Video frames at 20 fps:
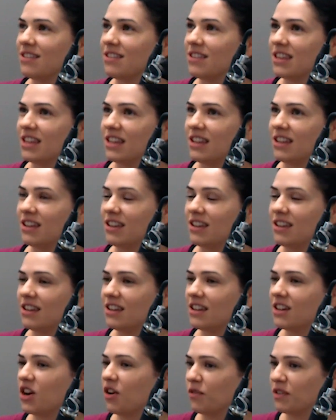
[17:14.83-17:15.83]

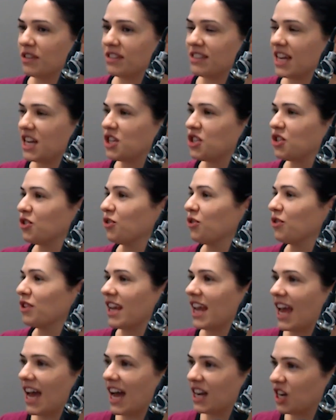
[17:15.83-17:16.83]
the conversation or
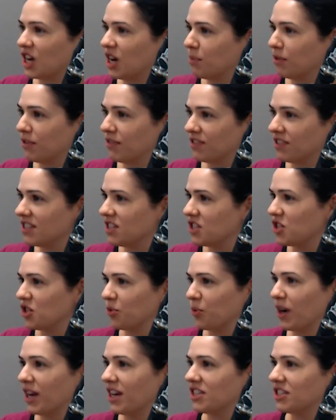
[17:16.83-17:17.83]
the outcome of a
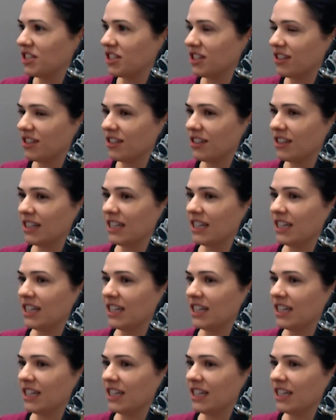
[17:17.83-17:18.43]
situation